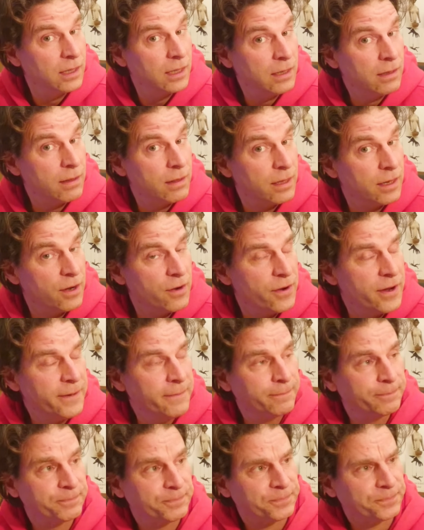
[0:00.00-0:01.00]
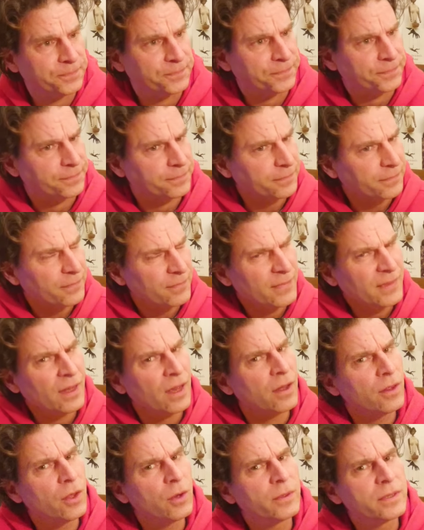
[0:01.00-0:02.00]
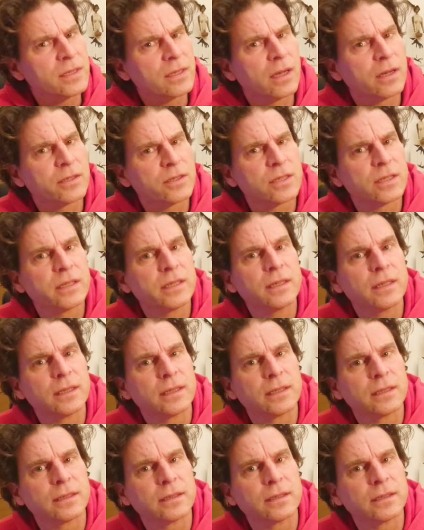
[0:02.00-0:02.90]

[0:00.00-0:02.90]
in theory, although it's largely